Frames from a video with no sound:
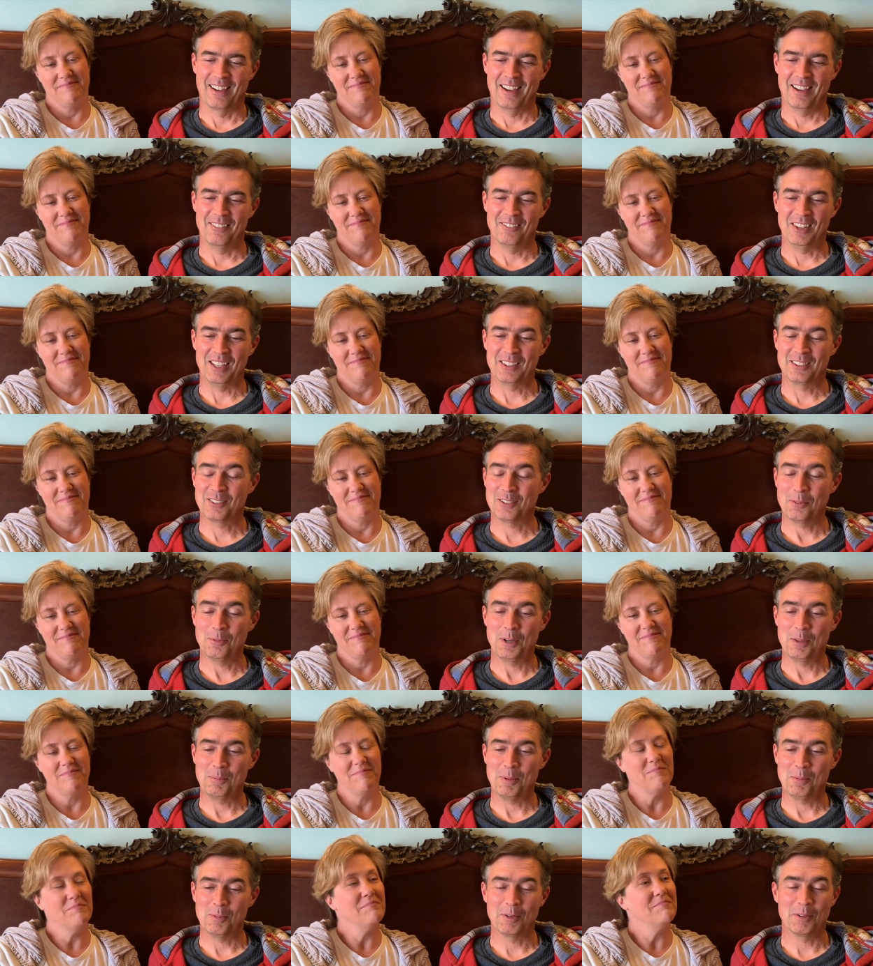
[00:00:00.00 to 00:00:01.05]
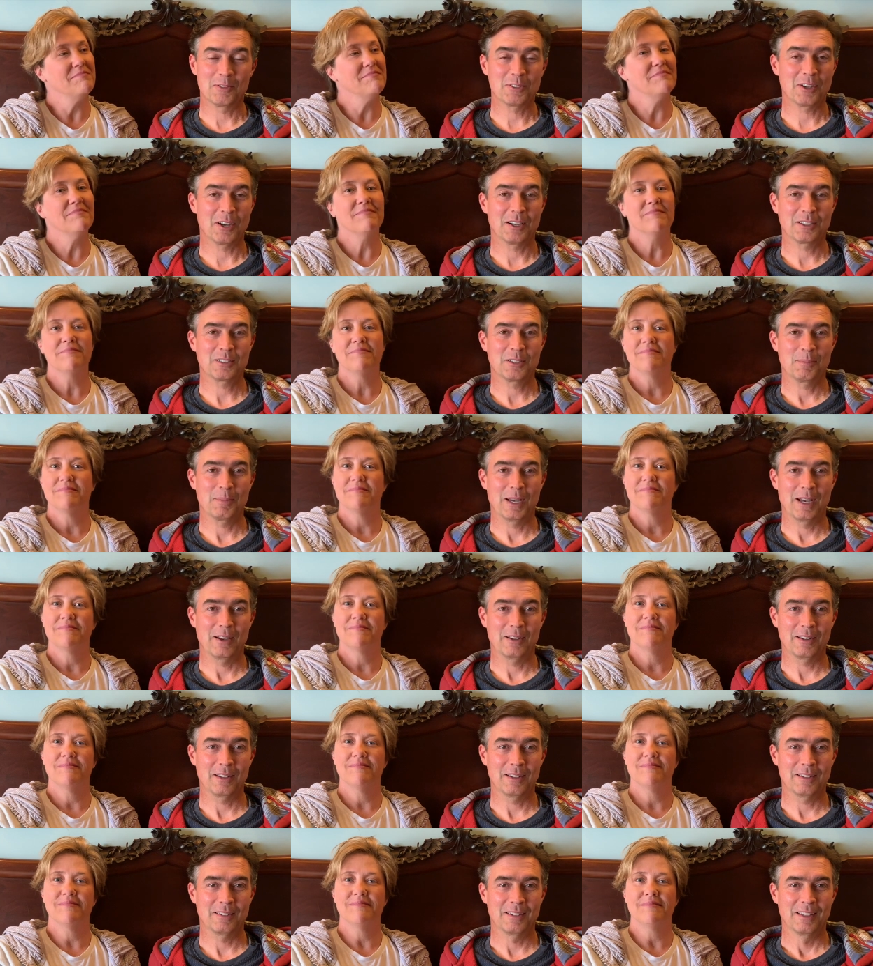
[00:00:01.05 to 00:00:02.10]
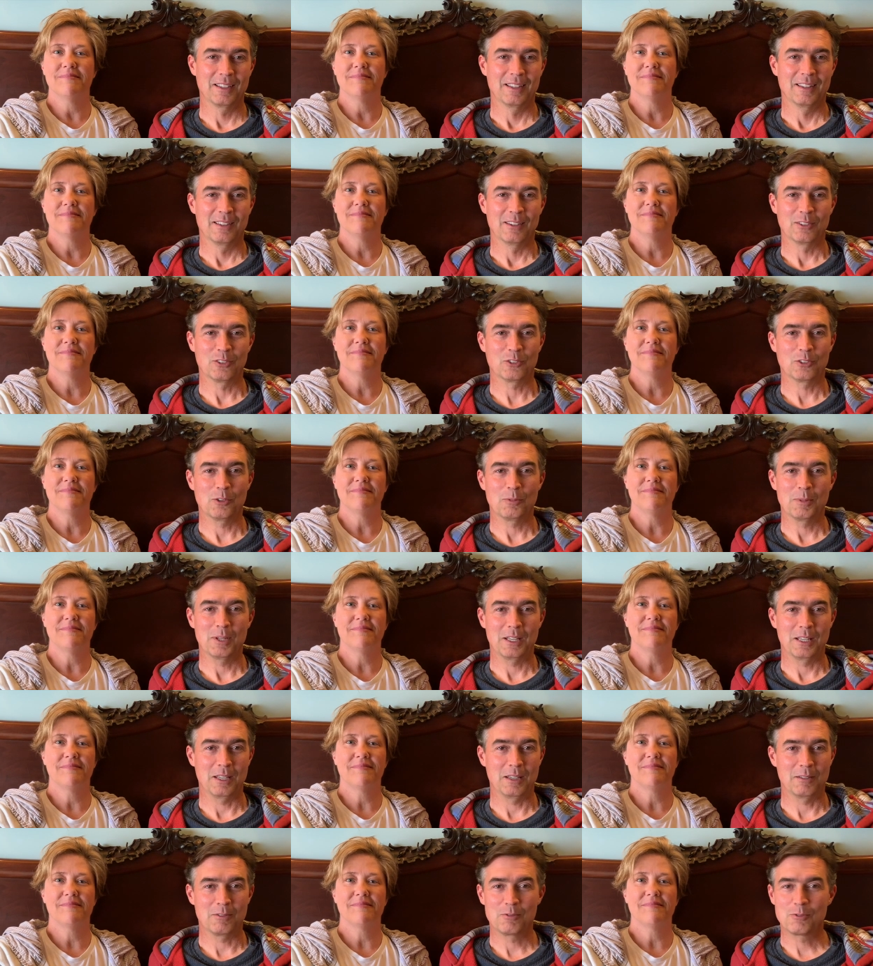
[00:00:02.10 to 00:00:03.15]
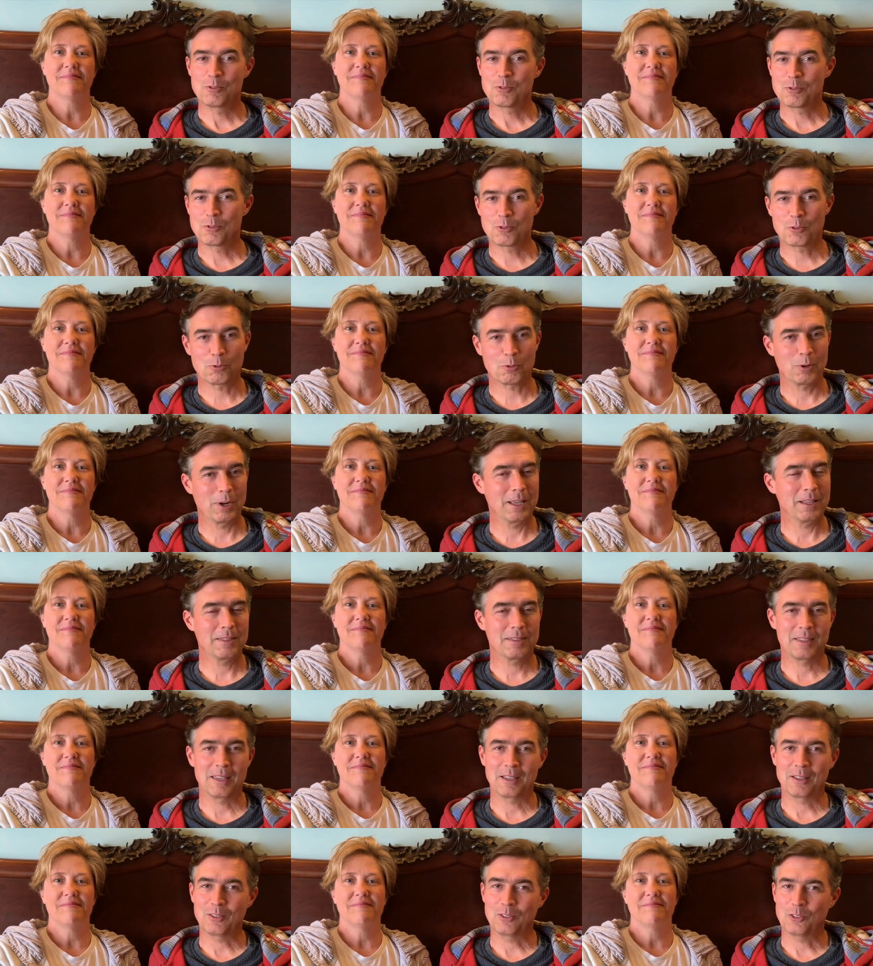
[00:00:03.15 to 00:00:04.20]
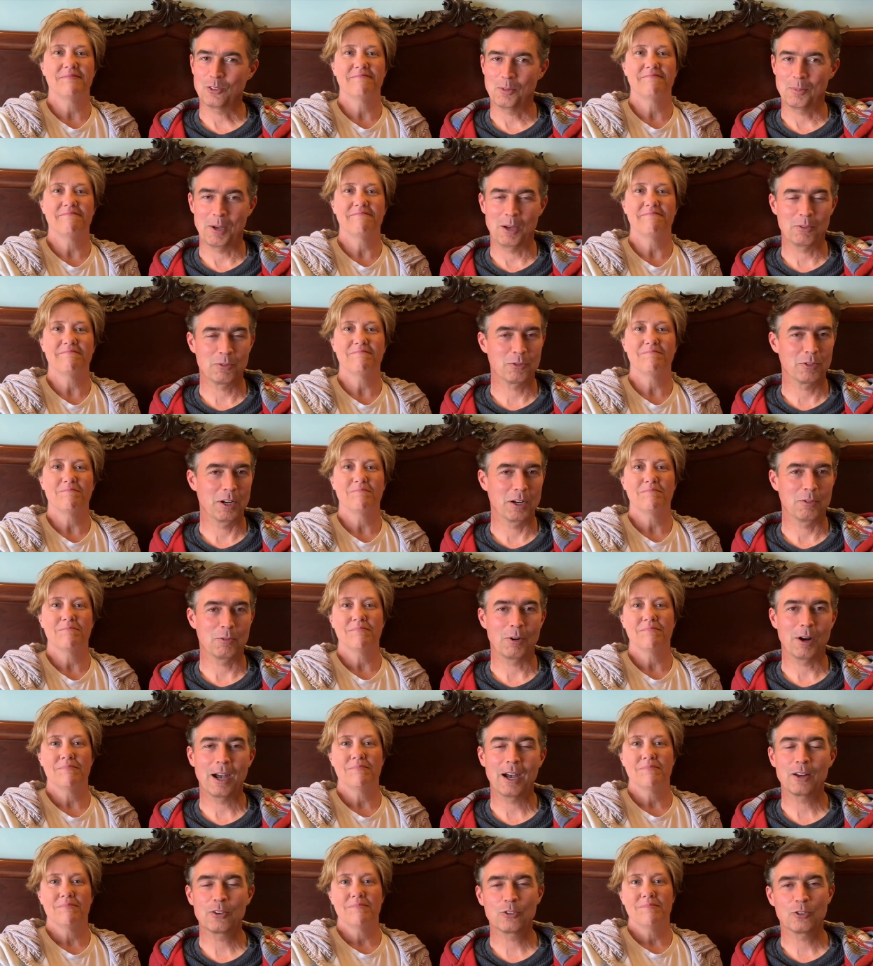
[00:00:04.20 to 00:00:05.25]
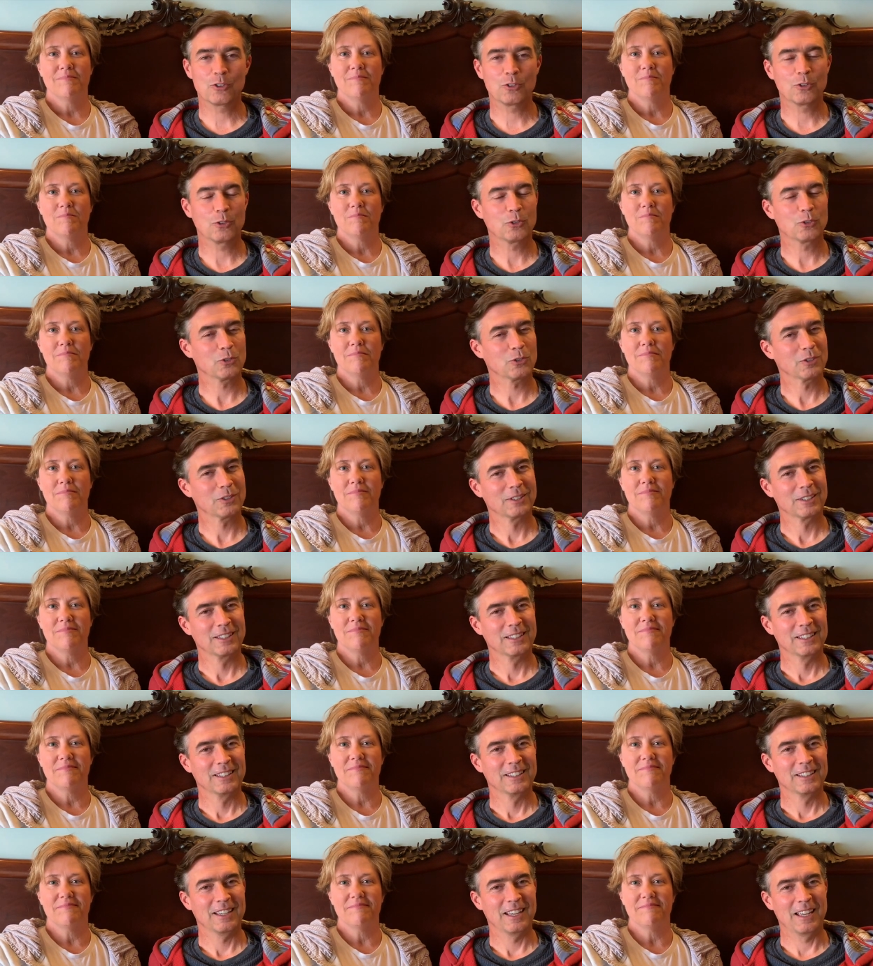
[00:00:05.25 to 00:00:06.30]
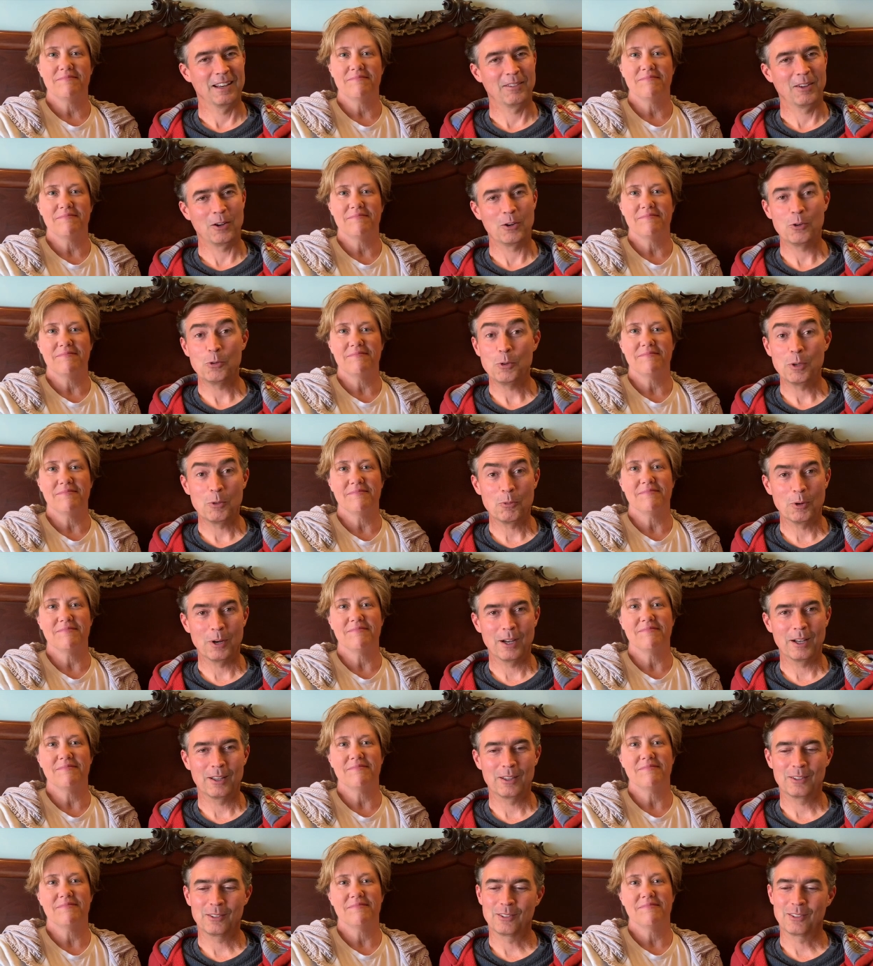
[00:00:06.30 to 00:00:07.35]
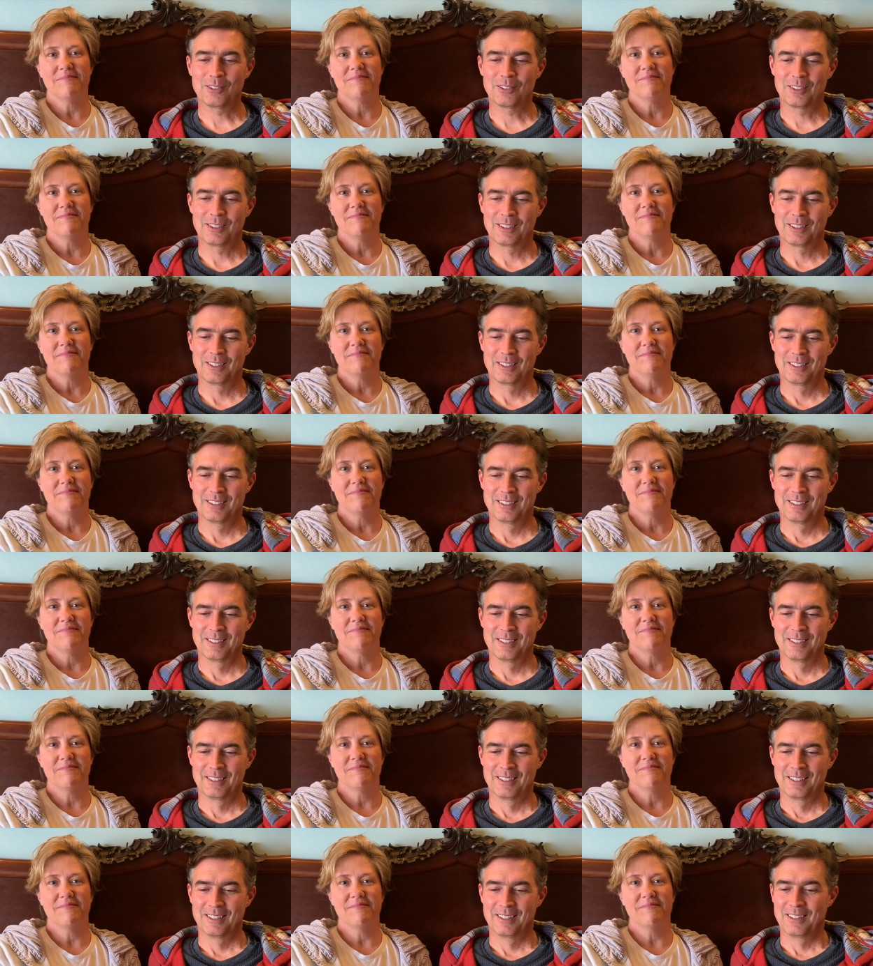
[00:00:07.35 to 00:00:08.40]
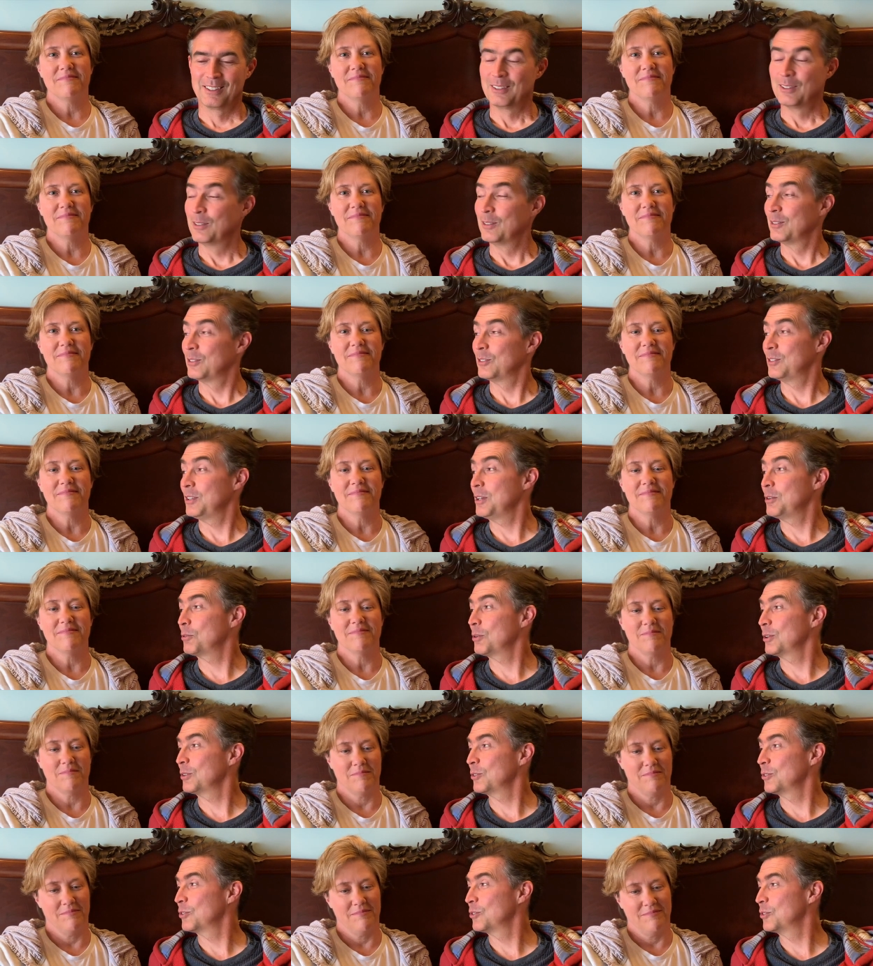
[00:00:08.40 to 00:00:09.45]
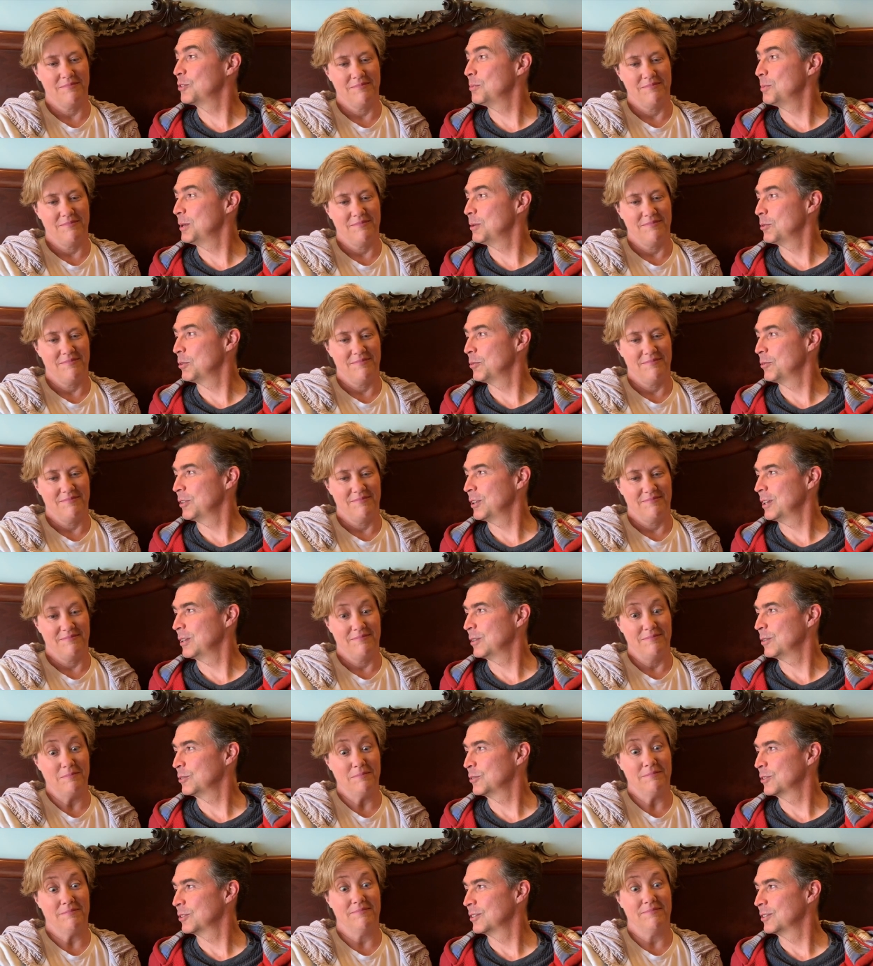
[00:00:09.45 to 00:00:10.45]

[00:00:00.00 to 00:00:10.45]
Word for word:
Speaker 1: I mean, so many people have talked about it, so many great things about Fred Rogers and about who he was. Secrets to be revealed.